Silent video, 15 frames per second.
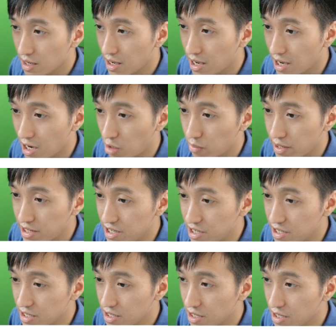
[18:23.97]
how
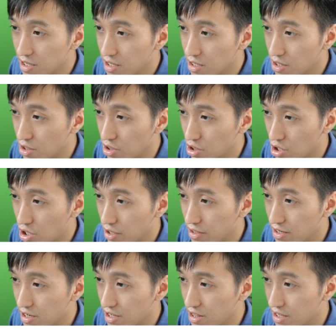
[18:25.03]
many
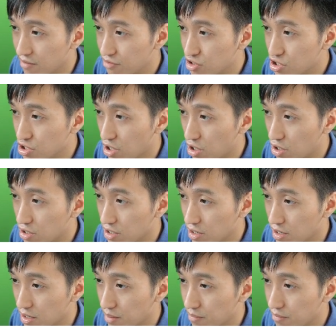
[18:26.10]
not enough stock
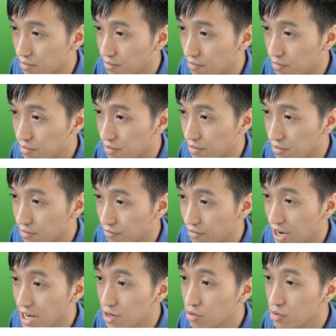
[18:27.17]

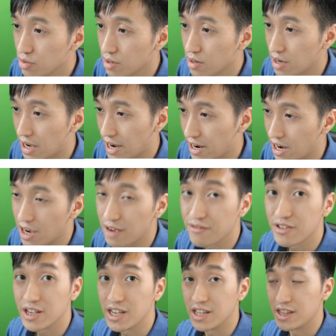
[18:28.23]
value I
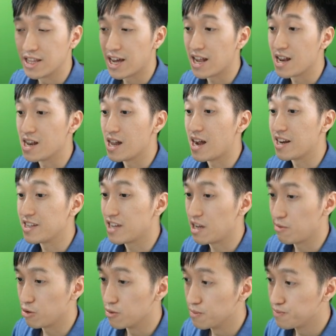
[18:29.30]
have in that line
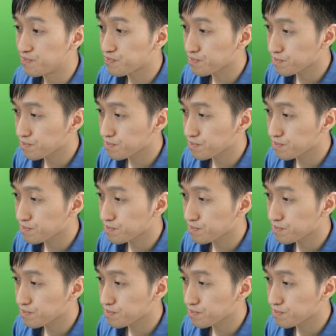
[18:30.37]
table.